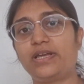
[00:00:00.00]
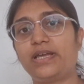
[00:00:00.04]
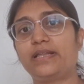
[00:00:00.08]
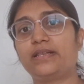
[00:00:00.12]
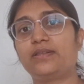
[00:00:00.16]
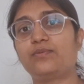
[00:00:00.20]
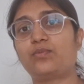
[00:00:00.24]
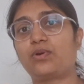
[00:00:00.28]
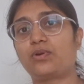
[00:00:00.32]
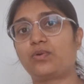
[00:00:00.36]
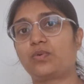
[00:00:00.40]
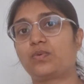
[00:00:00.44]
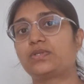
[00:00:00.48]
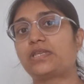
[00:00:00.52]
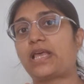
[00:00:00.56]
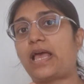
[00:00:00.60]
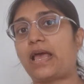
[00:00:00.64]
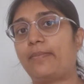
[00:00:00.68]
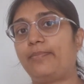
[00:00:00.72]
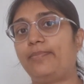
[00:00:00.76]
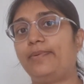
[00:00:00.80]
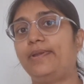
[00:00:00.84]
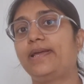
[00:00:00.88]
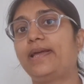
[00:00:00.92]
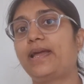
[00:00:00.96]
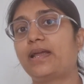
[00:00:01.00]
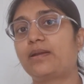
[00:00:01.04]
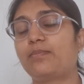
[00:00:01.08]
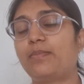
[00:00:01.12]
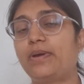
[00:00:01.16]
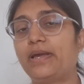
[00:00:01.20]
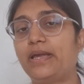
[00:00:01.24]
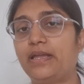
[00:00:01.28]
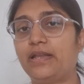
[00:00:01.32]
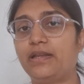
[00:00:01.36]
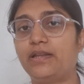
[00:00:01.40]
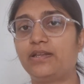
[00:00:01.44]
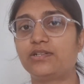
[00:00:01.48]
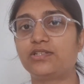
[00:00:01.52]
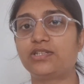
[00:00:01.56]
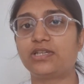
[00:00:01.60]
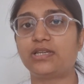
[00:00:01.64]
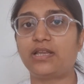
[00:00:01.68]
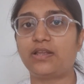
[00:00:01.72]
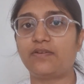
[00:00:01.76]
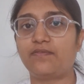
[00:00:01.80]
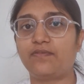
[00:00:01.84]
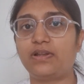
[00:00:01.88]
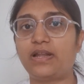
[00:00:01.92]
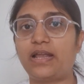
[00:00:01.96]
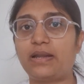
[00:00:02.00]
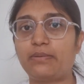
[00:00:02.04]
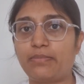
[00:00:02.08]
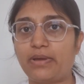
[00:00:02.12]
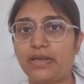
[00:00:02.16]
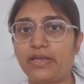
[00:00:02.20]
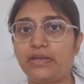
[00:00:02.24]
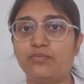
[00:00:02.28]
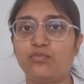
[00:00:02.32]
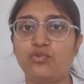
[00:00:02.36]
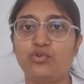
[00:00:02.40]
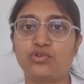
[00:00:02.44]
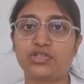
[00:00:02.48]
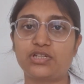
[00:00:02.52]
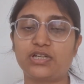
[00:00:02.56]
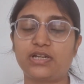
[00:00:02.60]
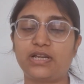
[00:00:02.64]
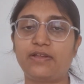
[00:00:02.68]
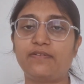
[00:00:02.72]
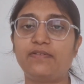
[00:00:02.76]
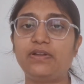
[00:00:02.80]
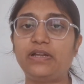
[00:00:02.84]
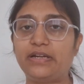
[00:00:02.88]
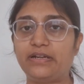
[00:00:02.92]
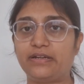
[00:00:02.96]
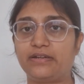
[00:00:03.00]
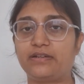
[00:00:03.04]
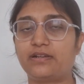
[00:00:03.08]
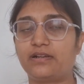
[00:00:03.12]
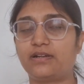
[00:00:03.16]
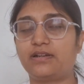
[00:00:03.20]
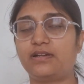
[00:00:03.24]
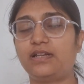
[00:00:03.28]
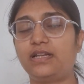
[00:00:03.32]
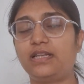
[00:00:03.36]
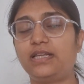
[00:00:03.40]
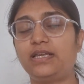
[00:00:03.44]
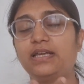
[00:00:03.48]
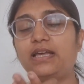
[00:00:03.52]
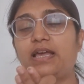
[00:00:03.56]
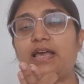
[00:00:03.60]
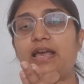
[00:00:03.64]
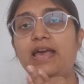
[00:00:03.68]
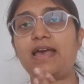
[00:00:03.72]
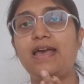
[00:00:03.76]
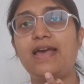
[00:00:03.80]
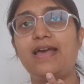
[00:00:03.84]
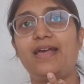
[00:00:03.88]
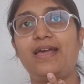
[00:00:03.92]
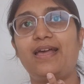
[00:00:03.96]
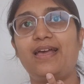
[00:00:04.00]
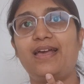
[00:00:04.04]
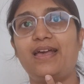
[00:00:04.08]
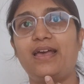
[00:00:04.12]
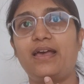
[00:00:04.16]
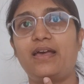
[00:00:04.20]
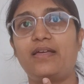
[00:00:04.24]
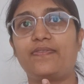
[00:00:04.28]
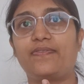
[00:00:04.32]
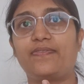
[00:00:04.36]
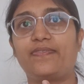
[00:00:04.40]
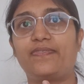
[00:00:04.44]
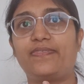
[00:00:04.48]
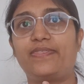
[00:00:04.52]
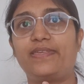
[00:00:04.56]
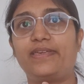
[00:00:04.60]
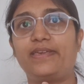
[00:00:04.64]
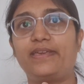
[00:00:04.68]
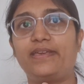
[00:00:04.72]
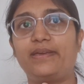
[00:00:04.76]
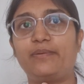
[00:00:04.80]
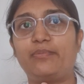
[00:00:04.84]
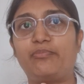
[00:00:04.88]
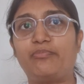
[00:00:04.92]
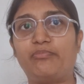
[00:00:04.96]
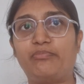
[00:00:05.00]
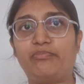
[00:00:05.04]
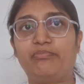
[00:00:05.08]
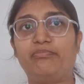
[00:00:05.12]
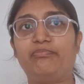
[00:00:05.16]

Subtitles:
and what was happening at my energy level and my emotion level internally, it